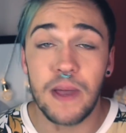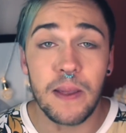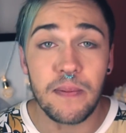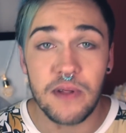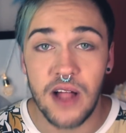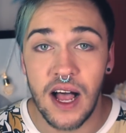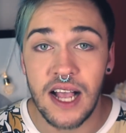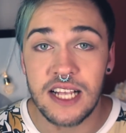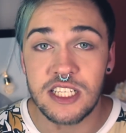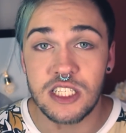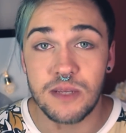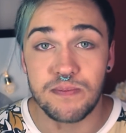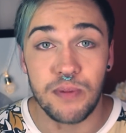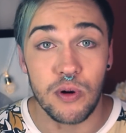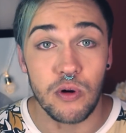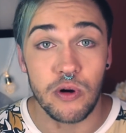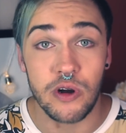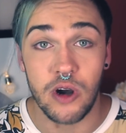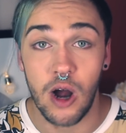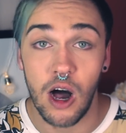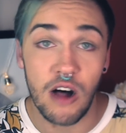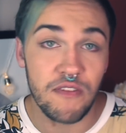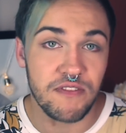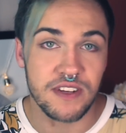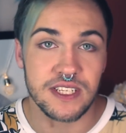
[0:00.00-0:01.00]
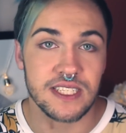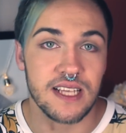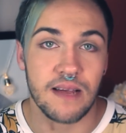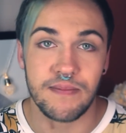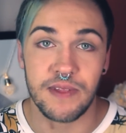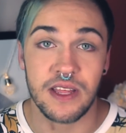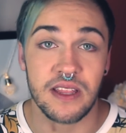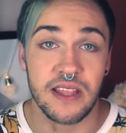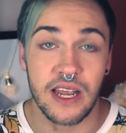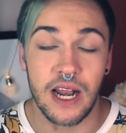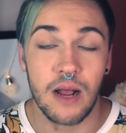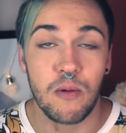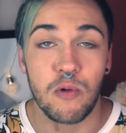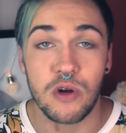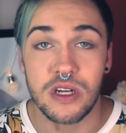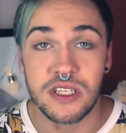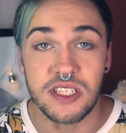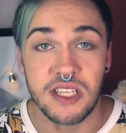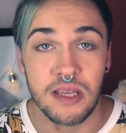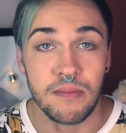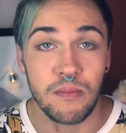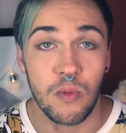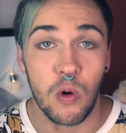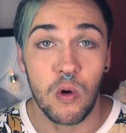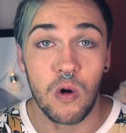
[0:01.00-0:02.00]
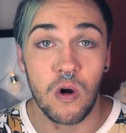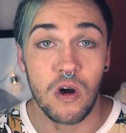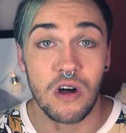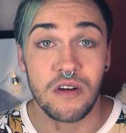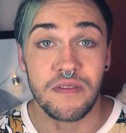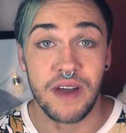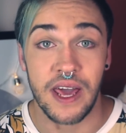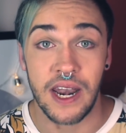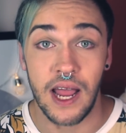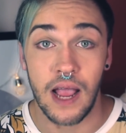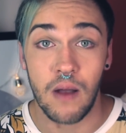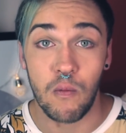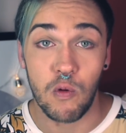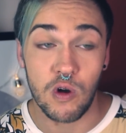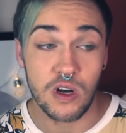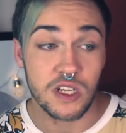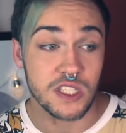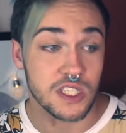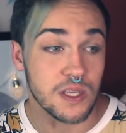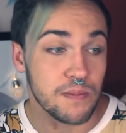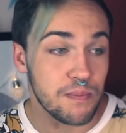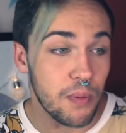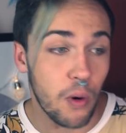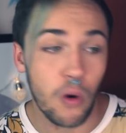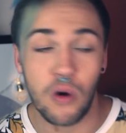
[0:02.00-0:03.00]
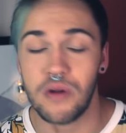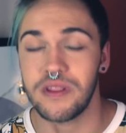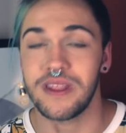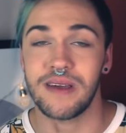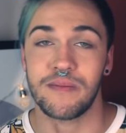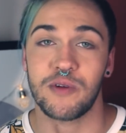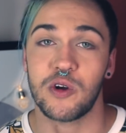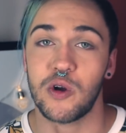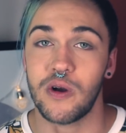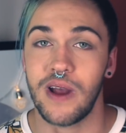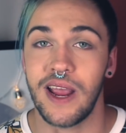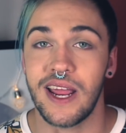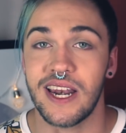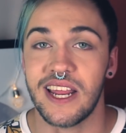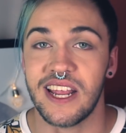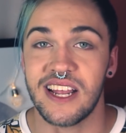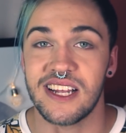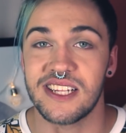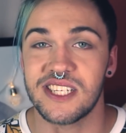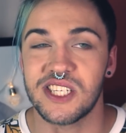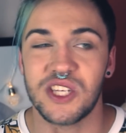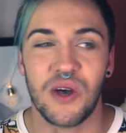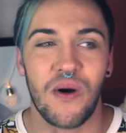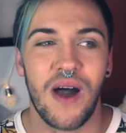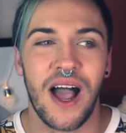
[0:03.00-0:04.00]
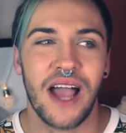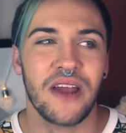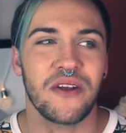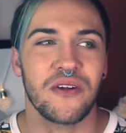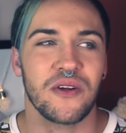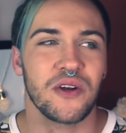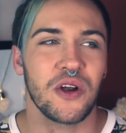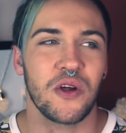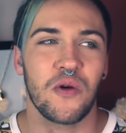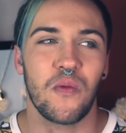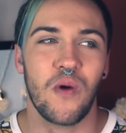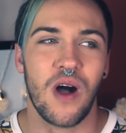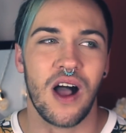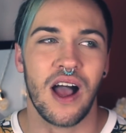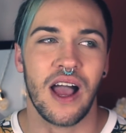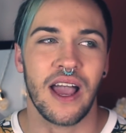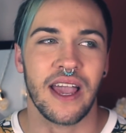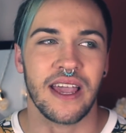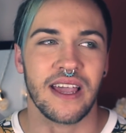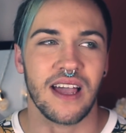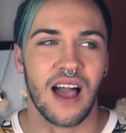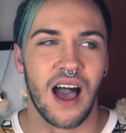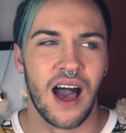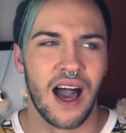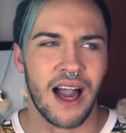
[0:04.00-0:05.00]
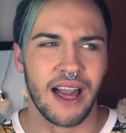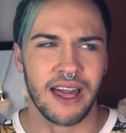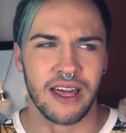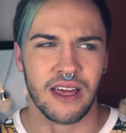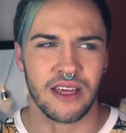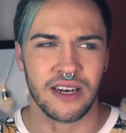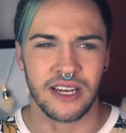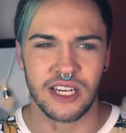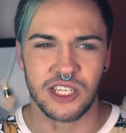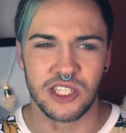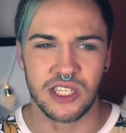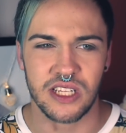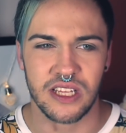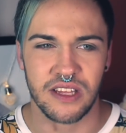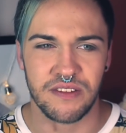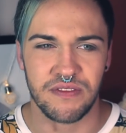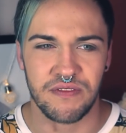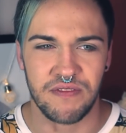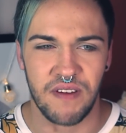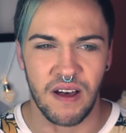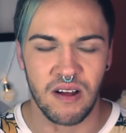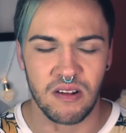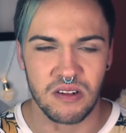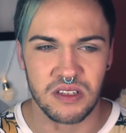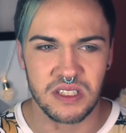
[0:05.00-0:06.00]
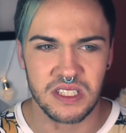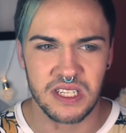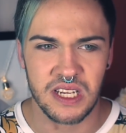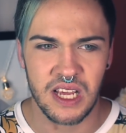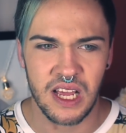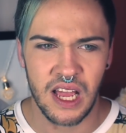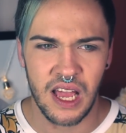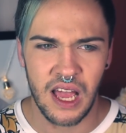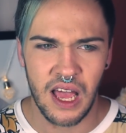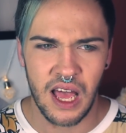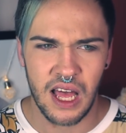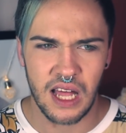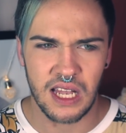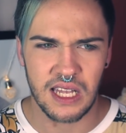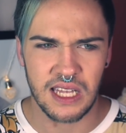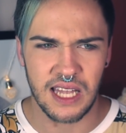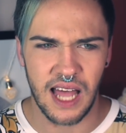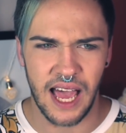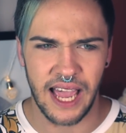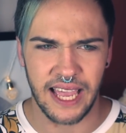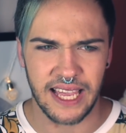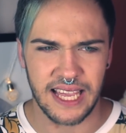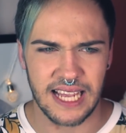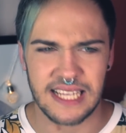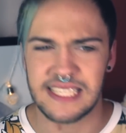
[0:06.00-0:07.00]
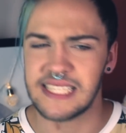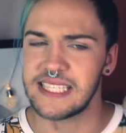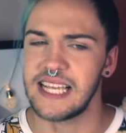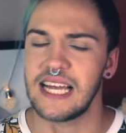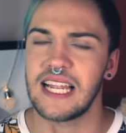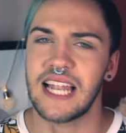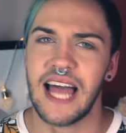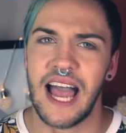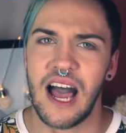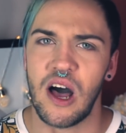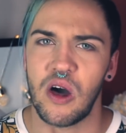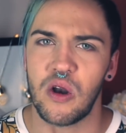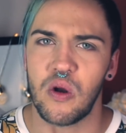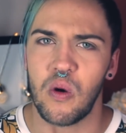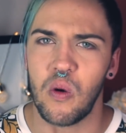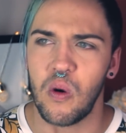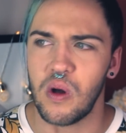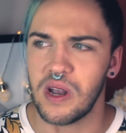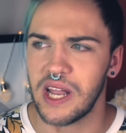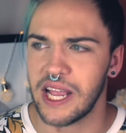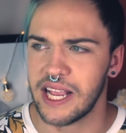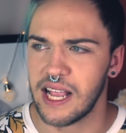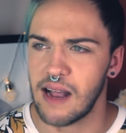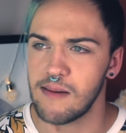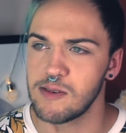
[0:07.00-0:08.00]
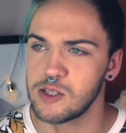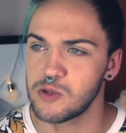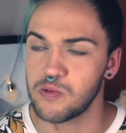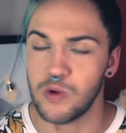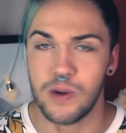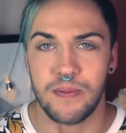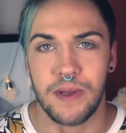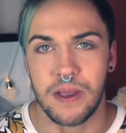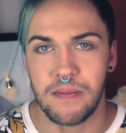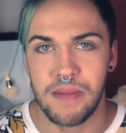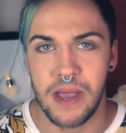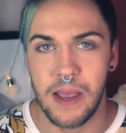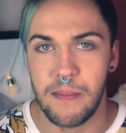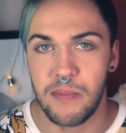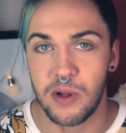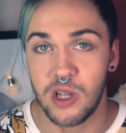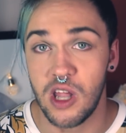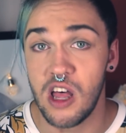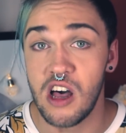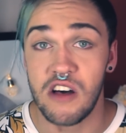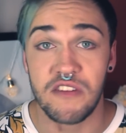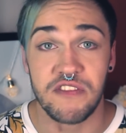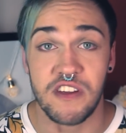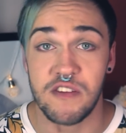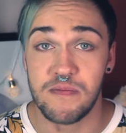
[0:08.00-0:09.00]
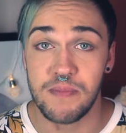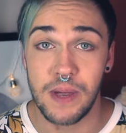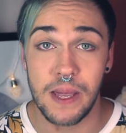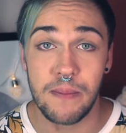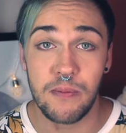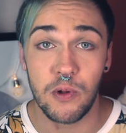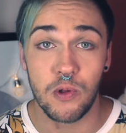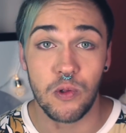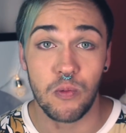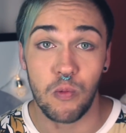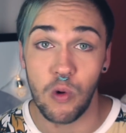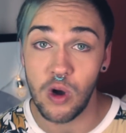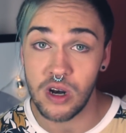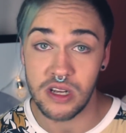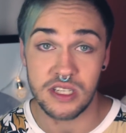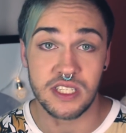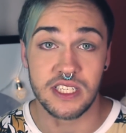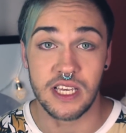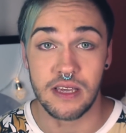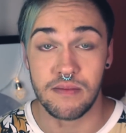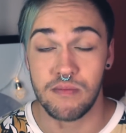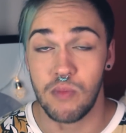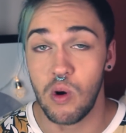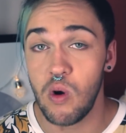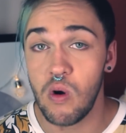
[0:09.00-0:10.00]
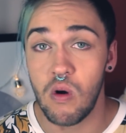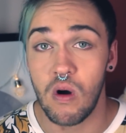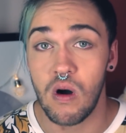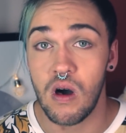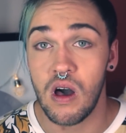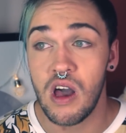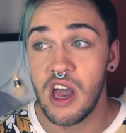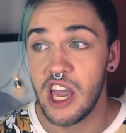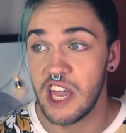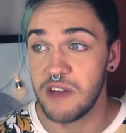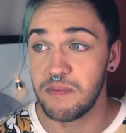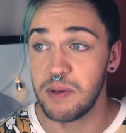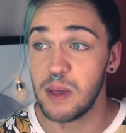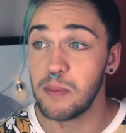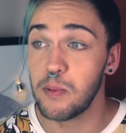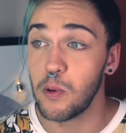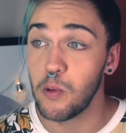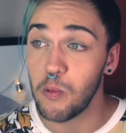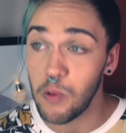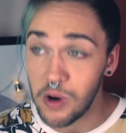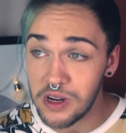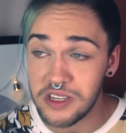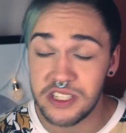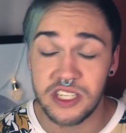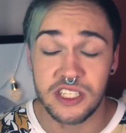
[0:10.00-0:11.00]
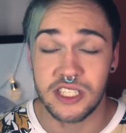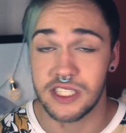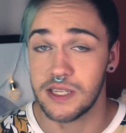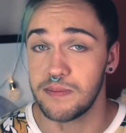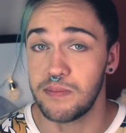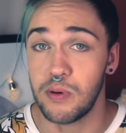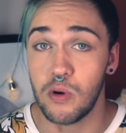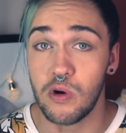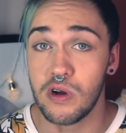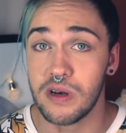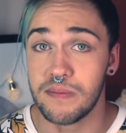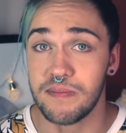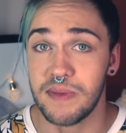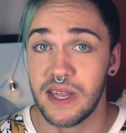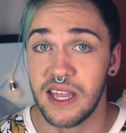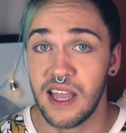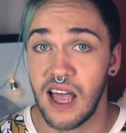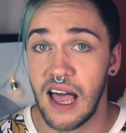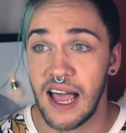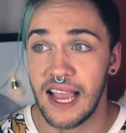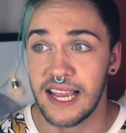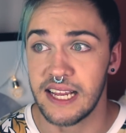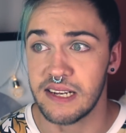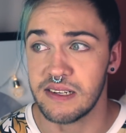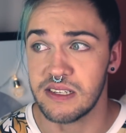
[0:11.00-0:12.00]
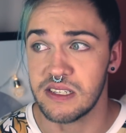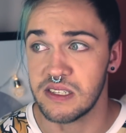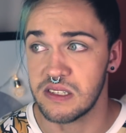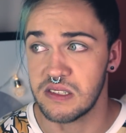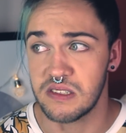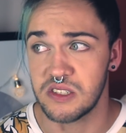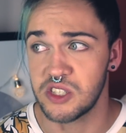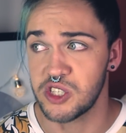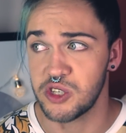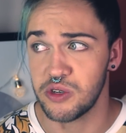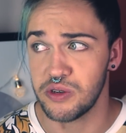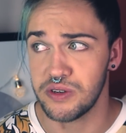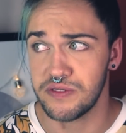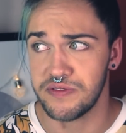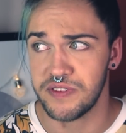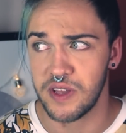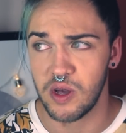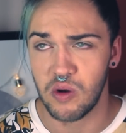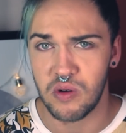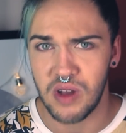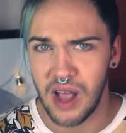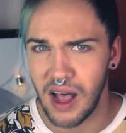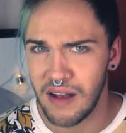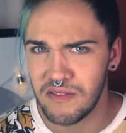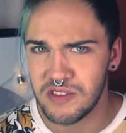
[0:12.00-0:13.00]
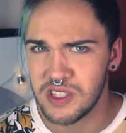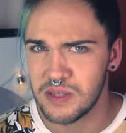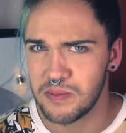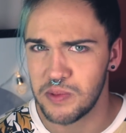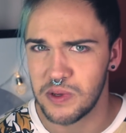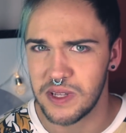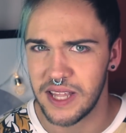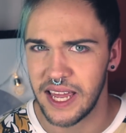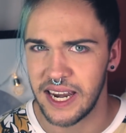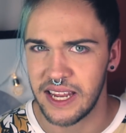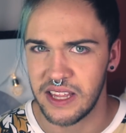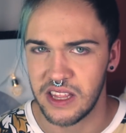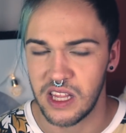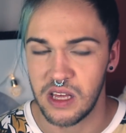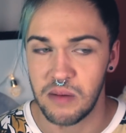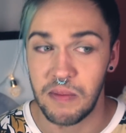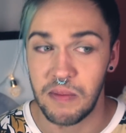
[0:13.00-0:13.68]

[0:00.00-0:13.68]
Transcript: the people I support offer something that I want to see more of, and I want to support them creating it, so I don't know why I initially felt like a sellout or like I was ripping people off. If people want to see more, if people want to support me, I should feel comfortable letting